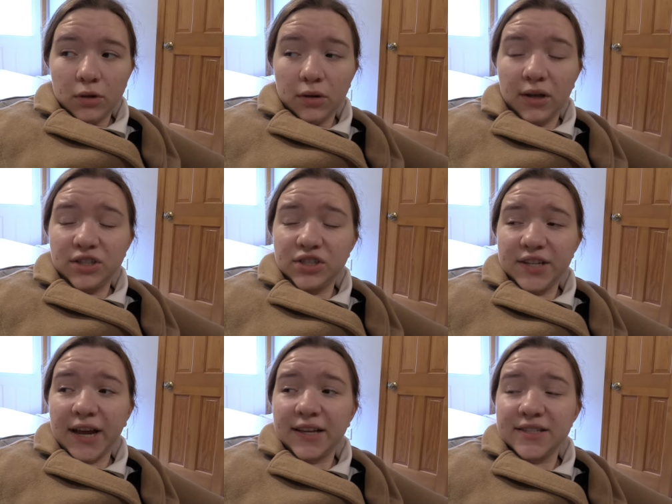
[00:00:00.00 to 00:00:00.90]
Legend
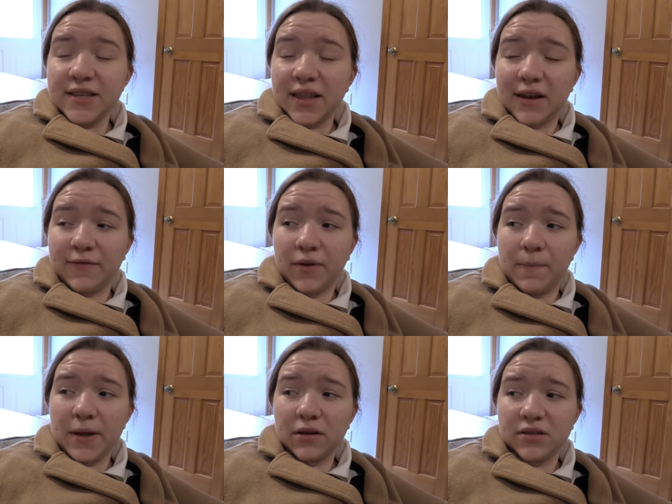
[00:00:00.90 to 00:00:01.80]
has it that if you
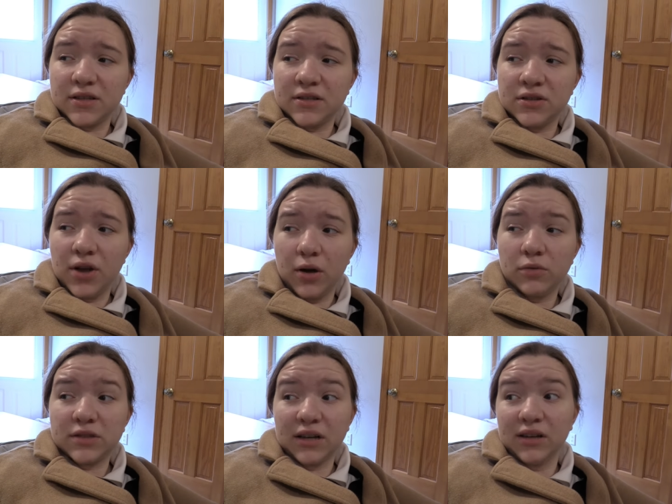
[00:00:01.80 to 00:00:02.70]
pierce his
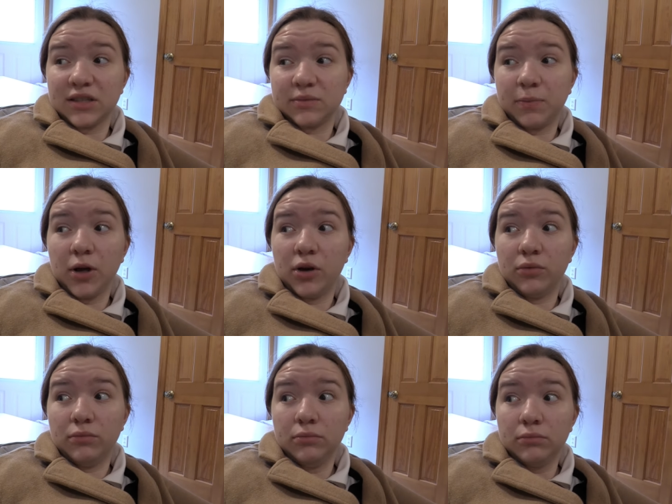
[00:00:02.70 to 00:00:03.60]
nose, he'll
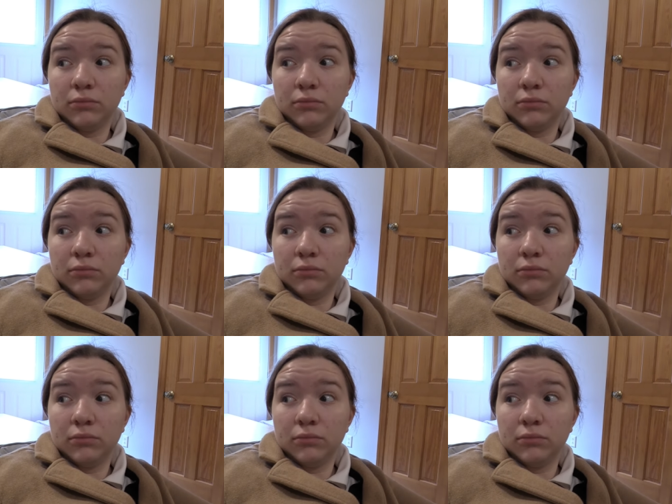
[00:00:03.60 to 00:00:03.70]
explode.